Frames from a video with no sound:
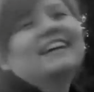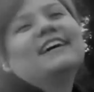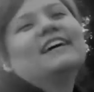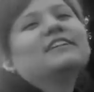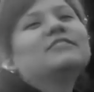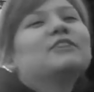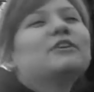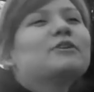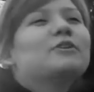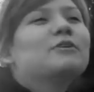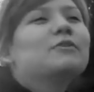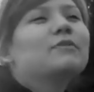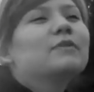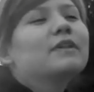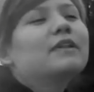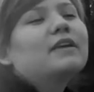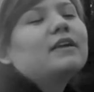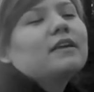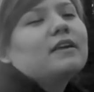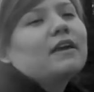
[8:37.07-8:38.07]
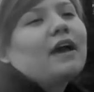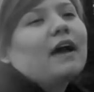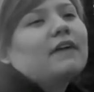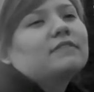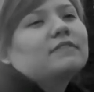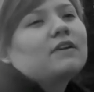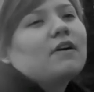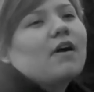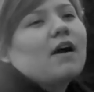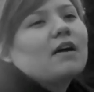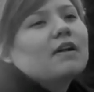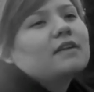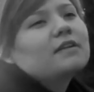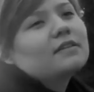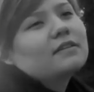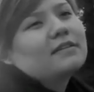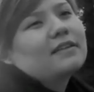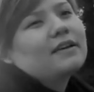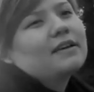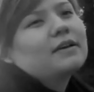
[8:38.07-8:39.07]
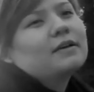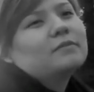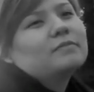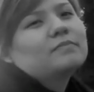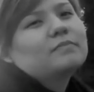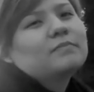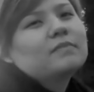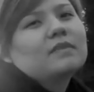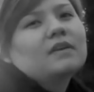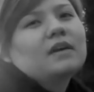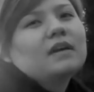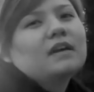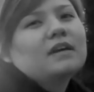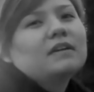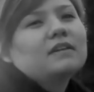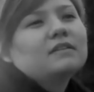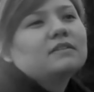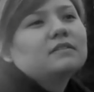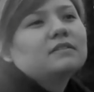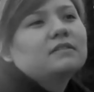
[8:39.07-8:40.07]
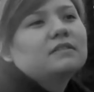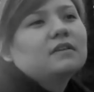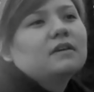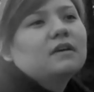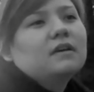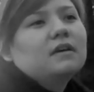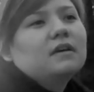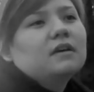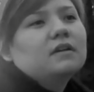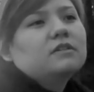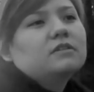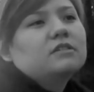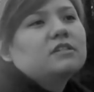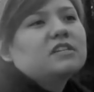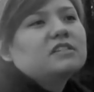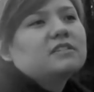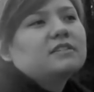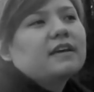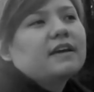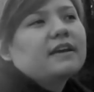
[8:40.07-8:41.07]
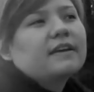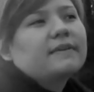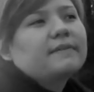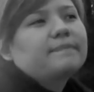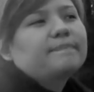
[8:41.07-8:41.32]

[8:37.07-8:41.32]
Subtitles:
And so you have to go out on a limb and just like